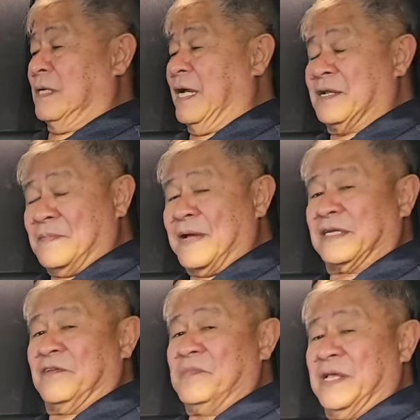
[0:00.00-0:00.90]
At the back,
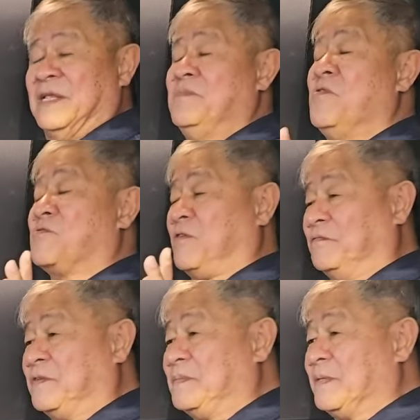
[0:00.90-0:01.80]
they made it more
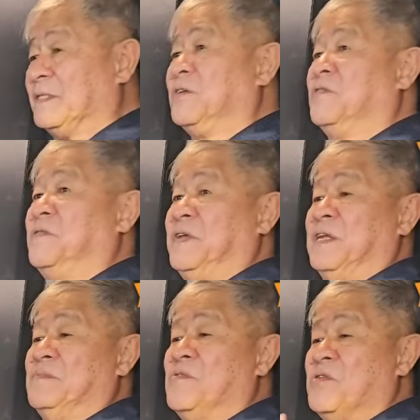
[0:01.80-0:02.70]
comfortable to give it
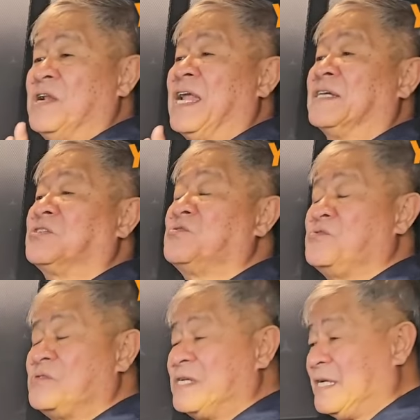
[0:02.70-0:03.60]
a more
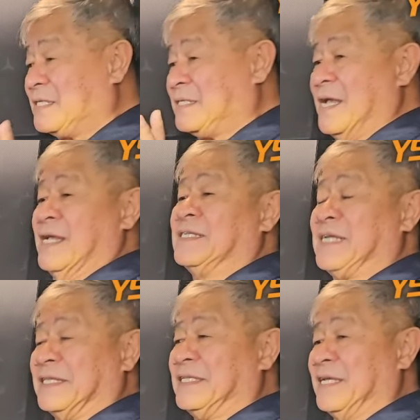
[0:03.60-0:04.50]
luxurious
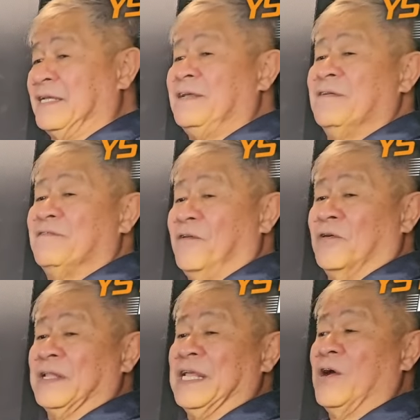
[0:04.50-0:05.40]
setting
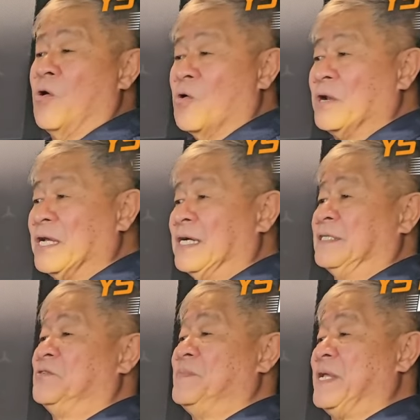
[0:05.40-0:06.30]
for the owner
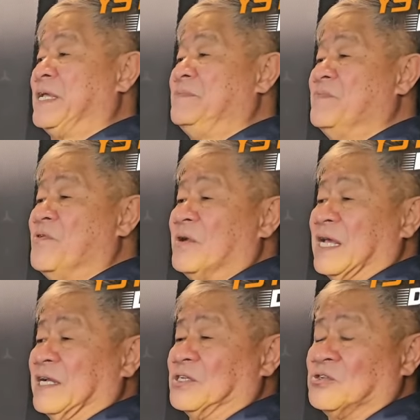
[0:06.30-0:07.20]
to make it more
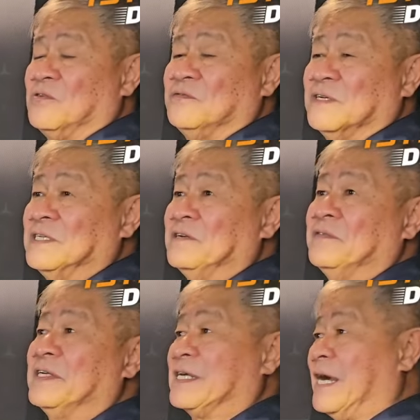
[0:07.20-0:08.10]
like a
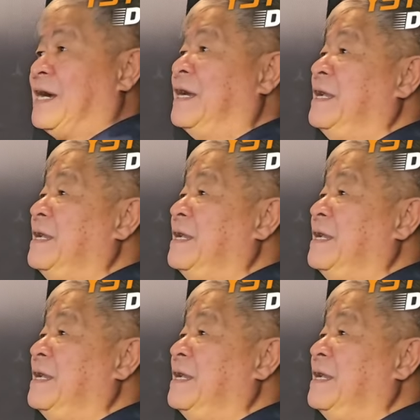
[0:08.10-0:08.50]
chauffeur-driven car.